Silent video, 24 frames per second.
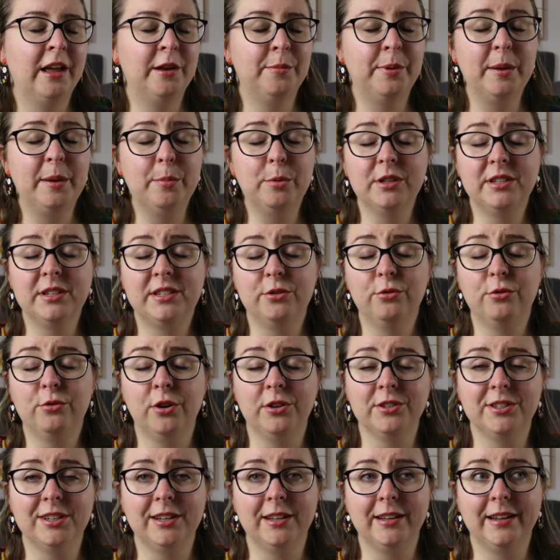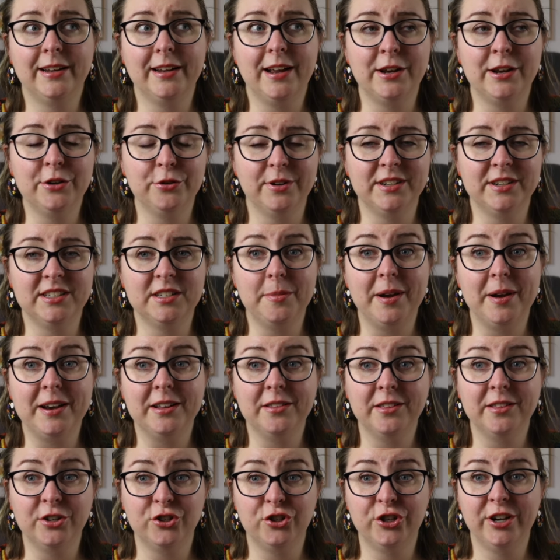And people are still constantly
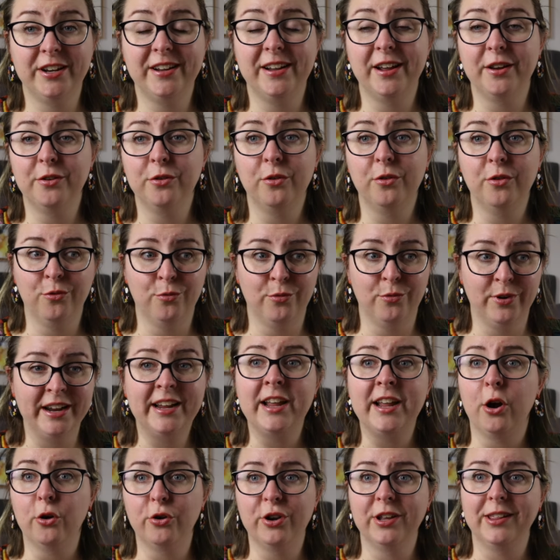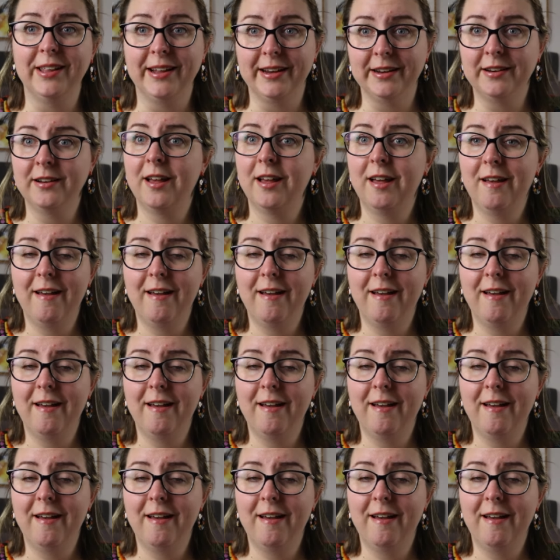underestimating that she can recalculate